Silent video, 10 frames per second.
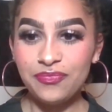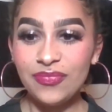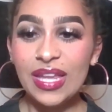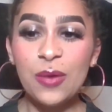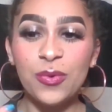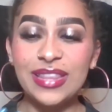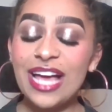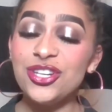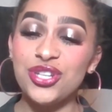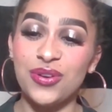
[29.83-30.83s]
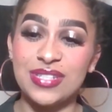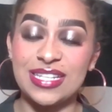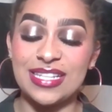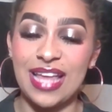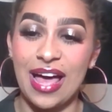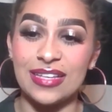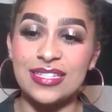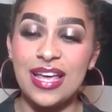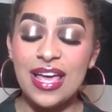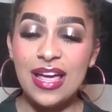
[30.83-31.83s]
And what that shows is that
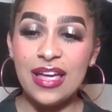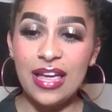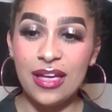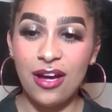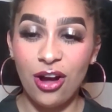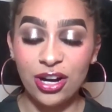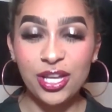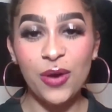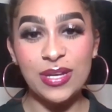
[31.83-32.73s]
audio